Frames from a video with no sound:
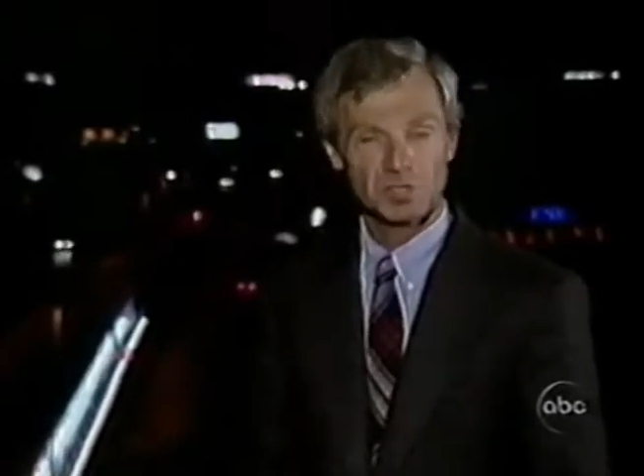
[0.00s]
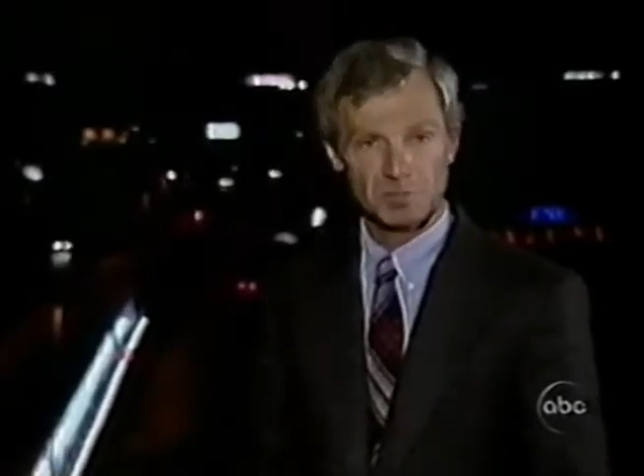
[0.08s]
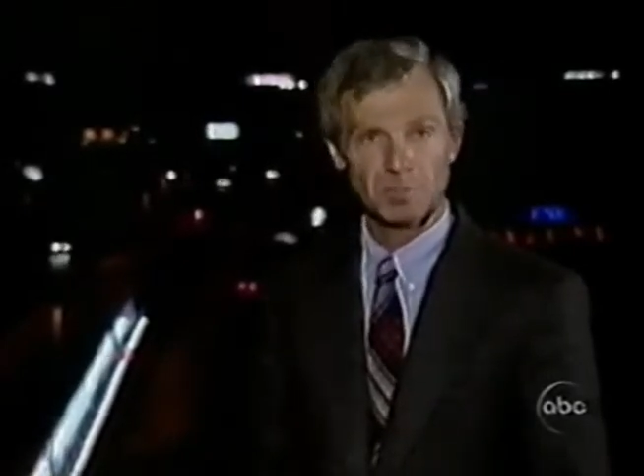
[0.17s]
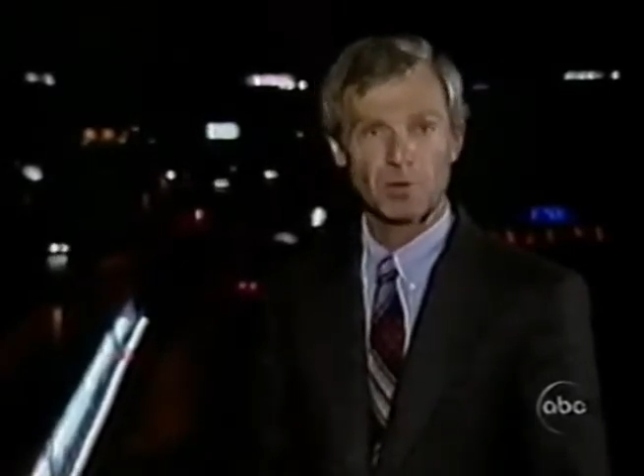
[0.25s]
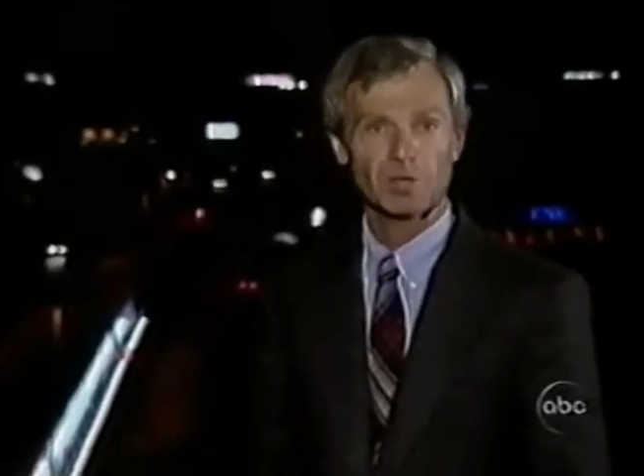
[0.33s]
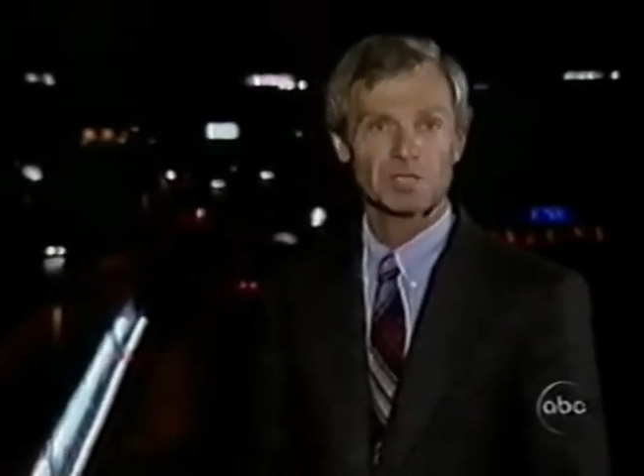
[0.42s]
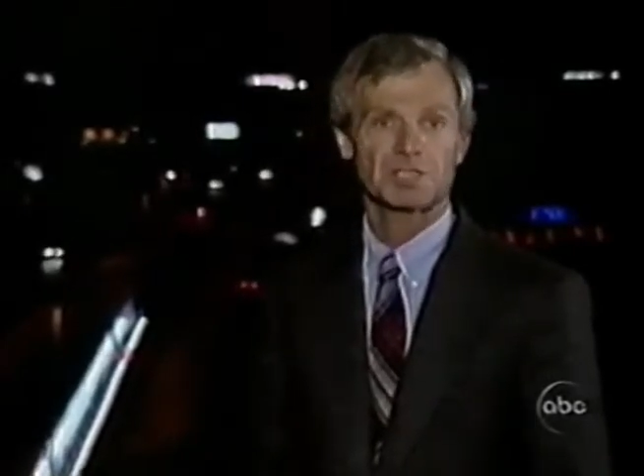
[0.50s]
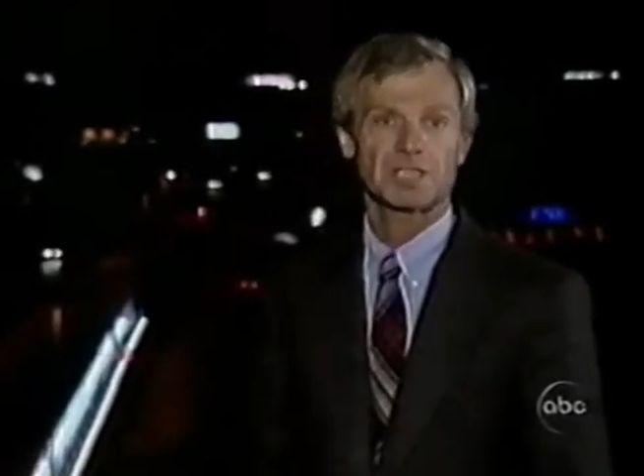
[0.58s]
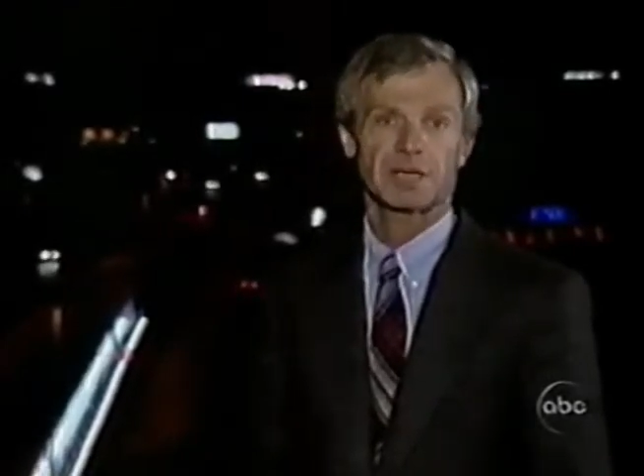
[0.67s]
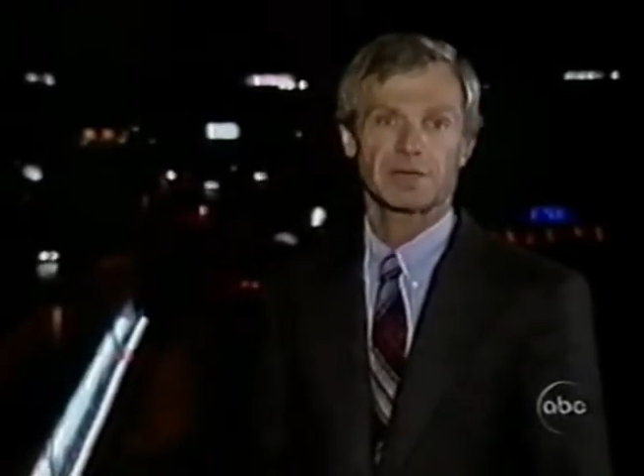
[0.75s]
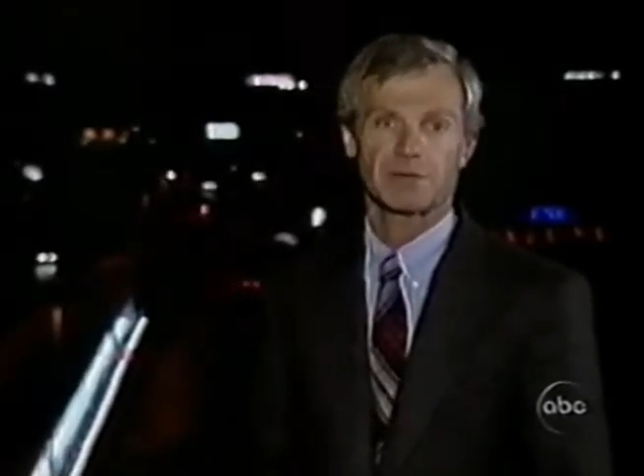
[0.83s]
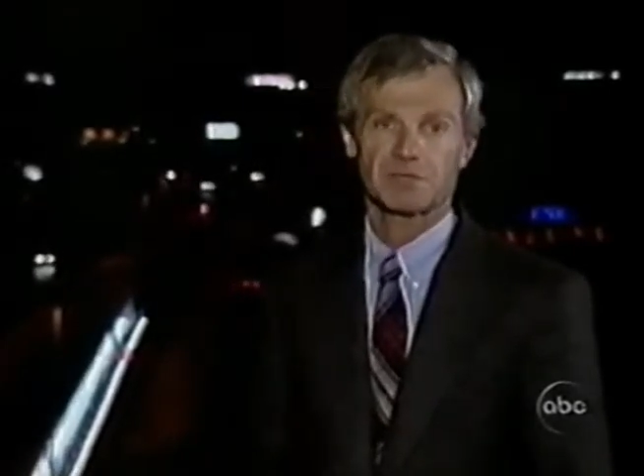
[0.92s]
supported
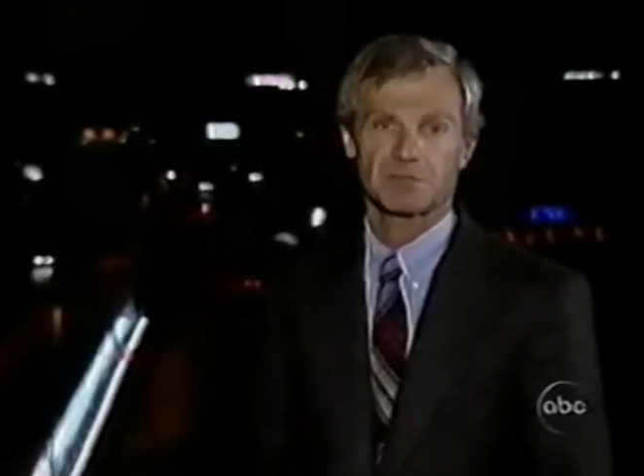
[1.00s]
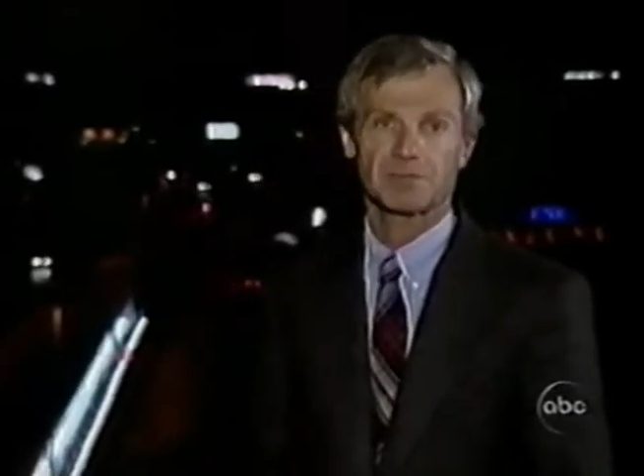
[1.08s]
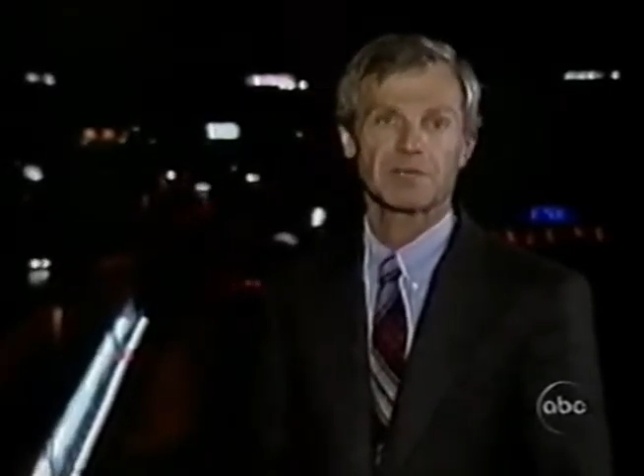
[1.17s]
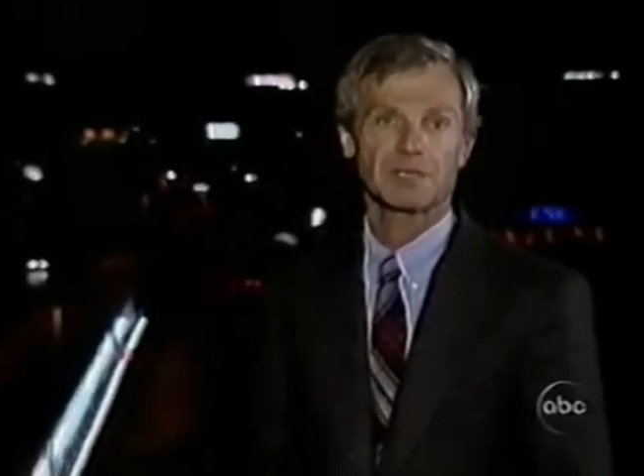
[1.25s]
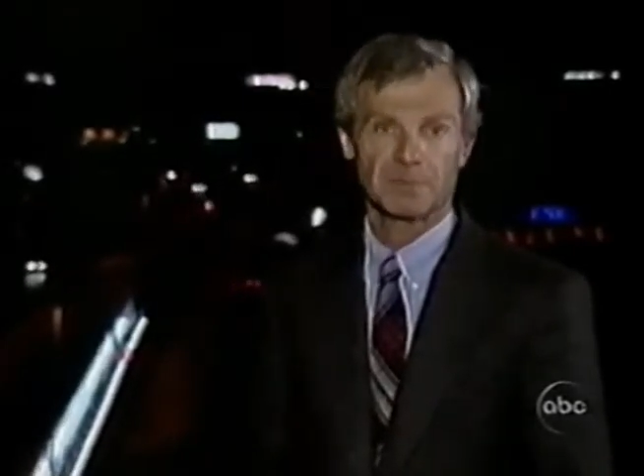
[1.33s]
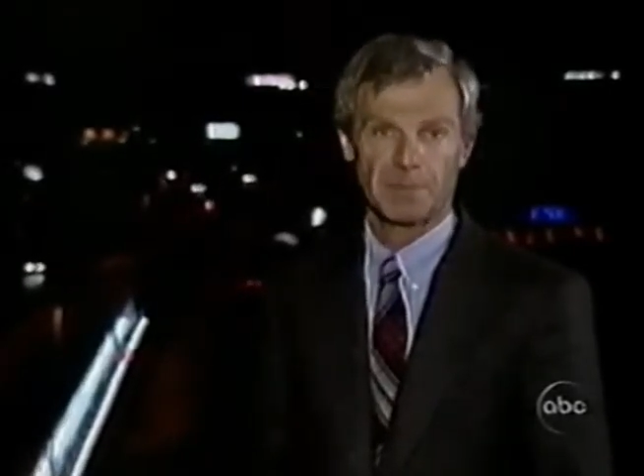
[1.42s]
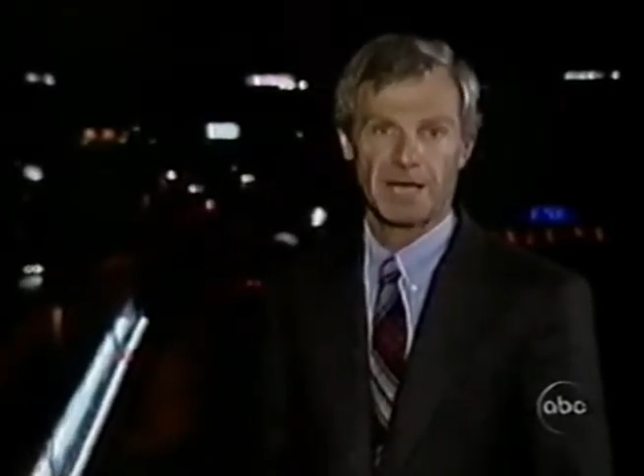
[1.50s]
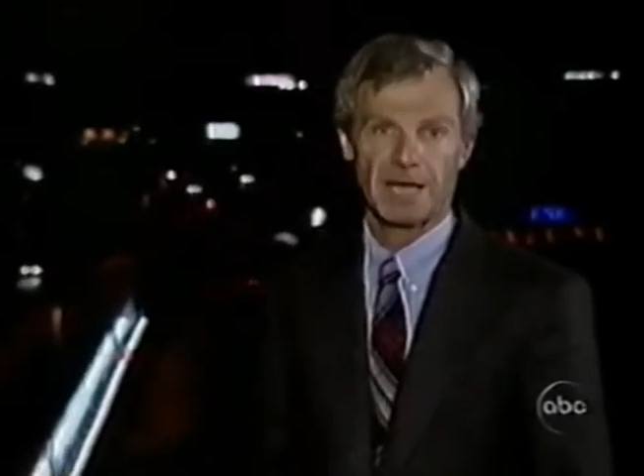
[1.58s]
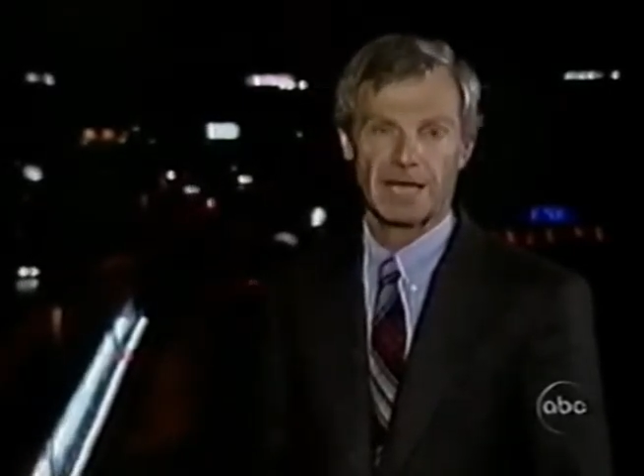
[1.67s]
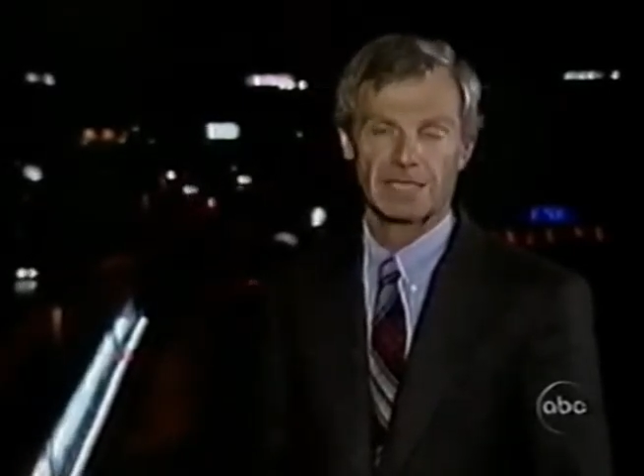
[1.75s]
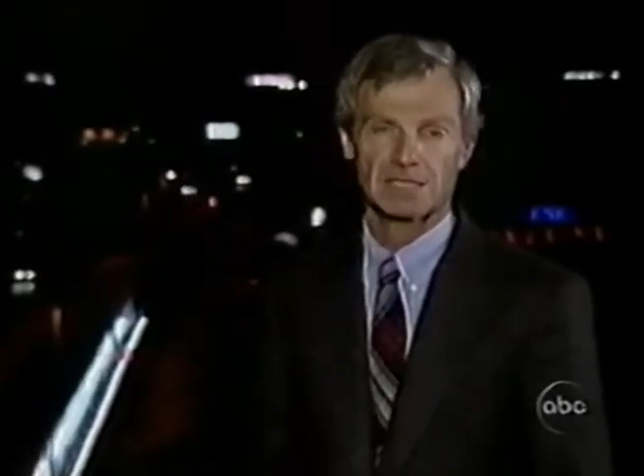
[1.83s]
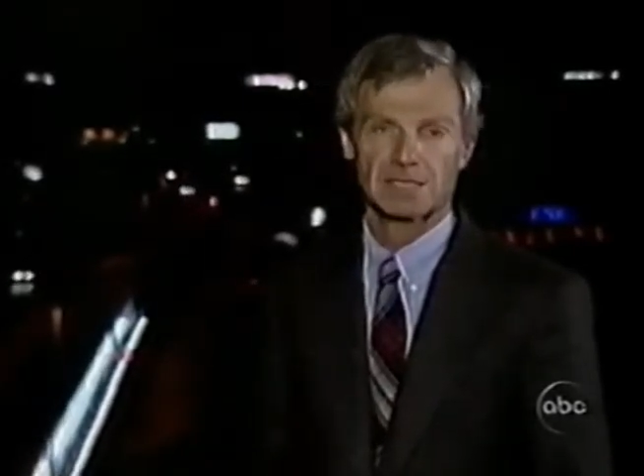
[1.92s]
terrorism in the
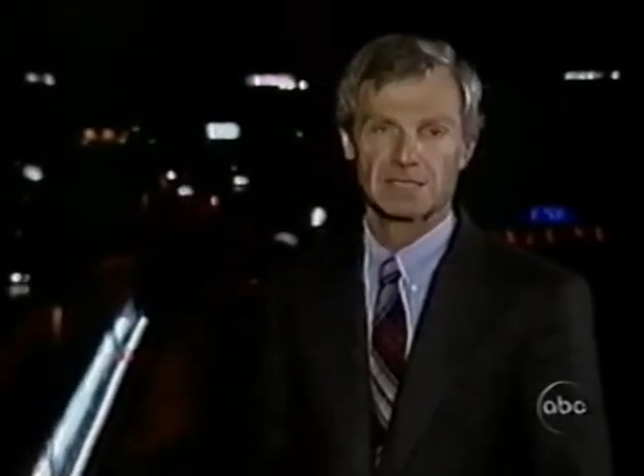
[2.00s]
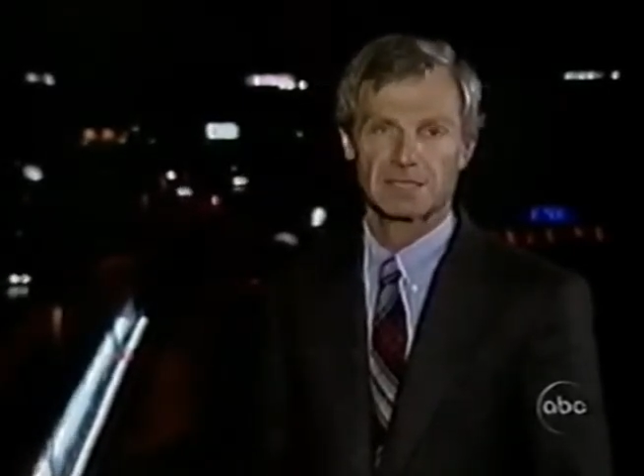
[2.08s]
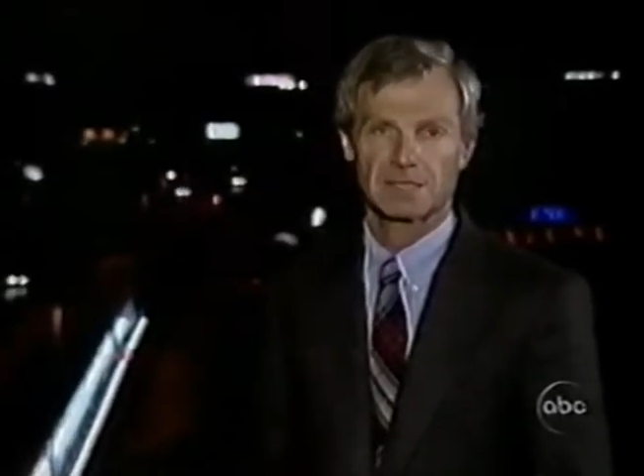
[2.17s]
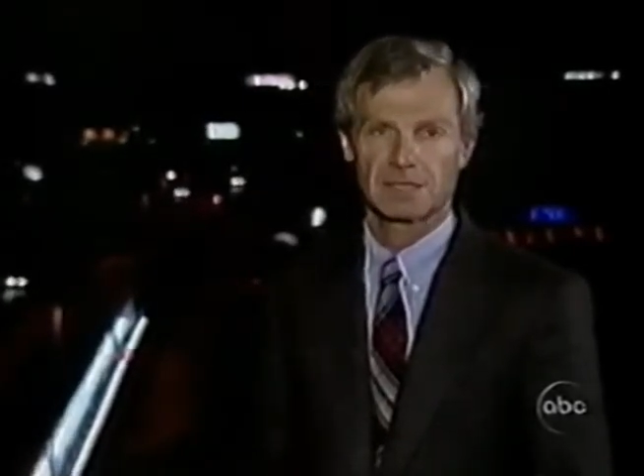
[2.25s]
past.